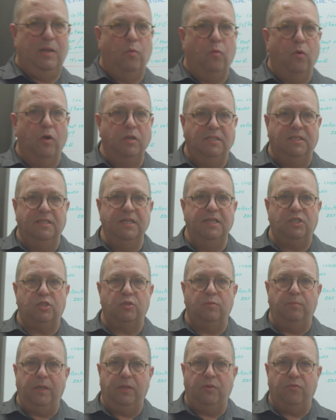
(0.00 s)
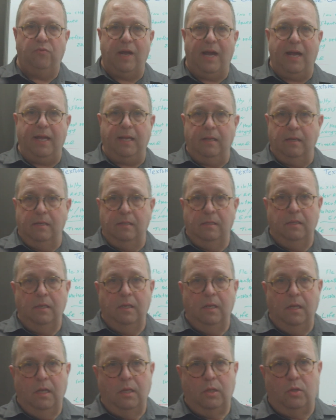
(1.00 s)
the walls needs to be dry
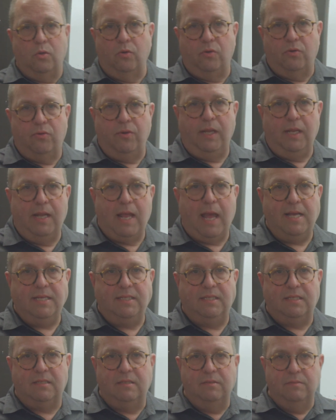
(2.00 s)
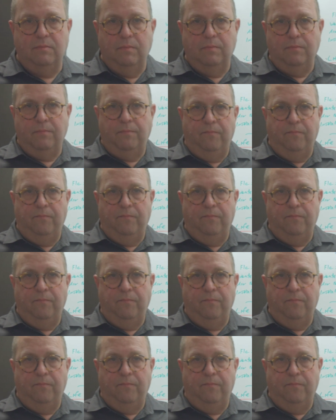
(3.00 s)
2-3 days